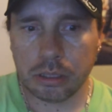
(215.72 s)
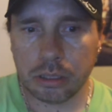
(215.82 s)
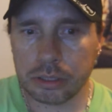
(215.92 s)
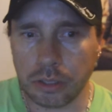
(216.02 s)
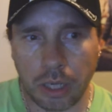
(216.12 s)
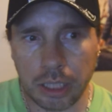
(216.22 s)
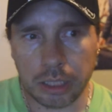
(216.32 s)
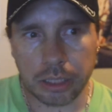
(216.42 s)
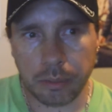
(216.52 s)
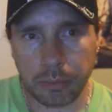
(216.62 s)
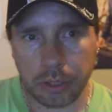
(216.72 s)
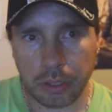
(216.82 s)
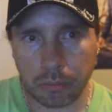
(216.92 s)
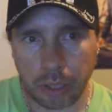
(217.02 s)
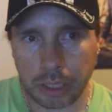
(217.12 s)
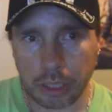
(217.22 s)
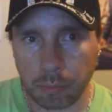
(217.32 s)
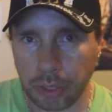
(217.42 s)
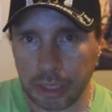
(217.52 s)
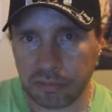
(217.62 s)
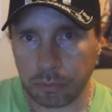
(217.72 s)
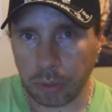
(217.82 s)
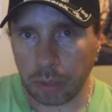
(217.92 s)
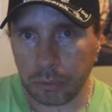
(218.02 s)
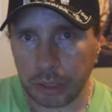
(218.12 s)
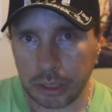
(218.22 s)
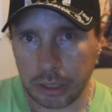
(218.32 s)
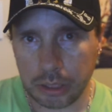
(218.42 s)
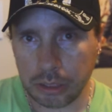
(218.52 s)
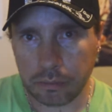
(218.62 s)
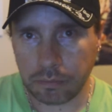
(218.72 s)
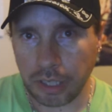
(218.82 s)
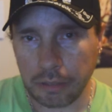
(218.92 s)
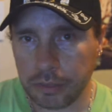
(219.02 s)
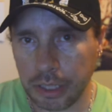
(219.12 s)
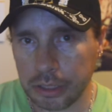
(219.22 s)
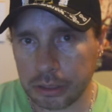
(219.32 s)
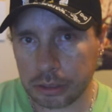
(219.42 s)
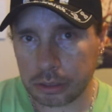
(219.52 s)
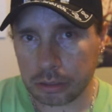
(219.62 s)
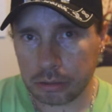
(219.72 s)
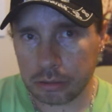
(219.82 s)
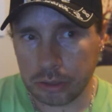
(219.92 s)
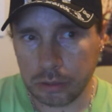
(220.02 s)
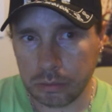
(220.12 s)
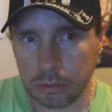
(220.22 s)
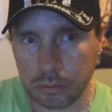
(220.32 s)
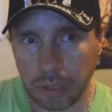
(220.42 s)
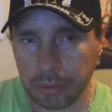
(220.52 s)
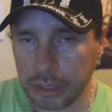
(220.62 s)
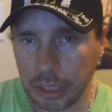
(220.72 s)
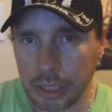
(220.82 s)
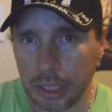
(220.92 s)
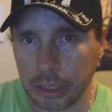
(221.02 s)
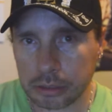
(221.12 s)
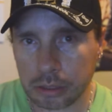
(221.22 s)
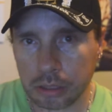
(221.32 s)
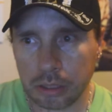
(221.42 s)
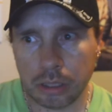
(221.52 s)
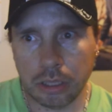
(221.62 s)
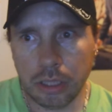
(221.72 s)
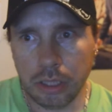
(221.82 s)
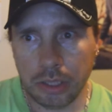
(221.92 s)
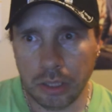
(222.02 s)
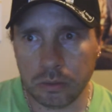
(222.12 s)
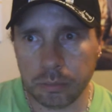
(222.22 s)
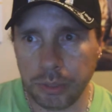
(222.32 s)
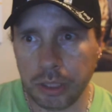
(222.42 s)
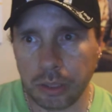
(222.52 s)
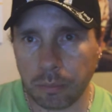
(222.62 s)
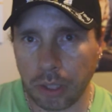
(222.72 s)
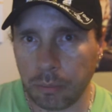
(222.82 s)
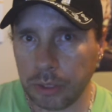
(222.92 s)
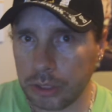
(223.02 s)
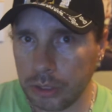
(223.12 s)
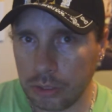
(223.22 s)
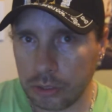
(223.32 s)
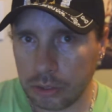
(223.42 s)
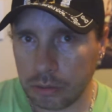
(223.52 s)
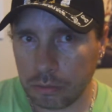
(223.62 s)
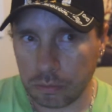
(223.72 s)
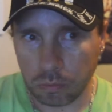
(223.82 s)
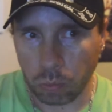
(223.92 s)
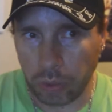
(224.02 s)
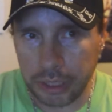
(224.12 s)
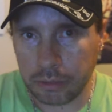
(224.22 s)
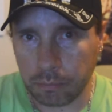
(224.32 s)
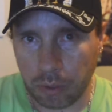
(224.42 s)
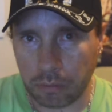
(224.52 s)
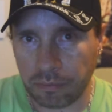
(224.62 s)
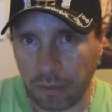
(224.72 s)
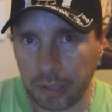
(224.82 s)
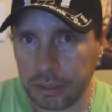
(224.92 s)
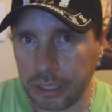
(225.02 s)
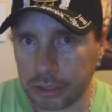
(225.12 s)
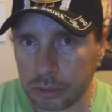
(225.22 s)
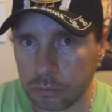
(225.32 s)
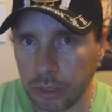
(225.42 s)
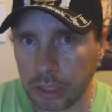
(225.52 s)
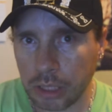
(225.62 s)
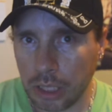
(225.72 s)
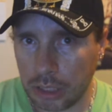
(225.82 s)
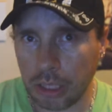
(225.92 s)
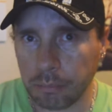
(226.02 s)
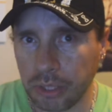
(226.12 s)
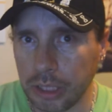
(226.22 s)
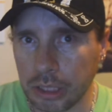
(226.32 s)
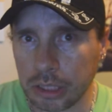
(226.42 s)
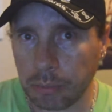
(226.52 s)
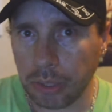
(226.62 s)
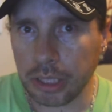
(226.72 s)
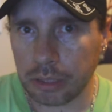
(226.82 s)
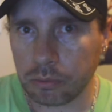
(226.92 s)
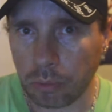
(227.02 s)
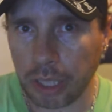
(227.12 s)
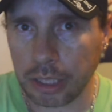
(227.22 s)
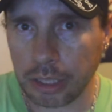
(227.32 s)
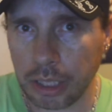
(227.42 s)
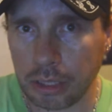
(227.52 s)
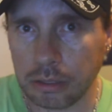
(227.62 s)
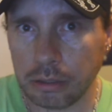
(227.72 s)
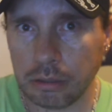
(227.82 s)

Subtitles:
So I'm going to be riding a bike for probably 5 days to maybe 10 days. Knowing me, I'll probably wait about 5 days to a week, and I'll be getting on that bike and riding again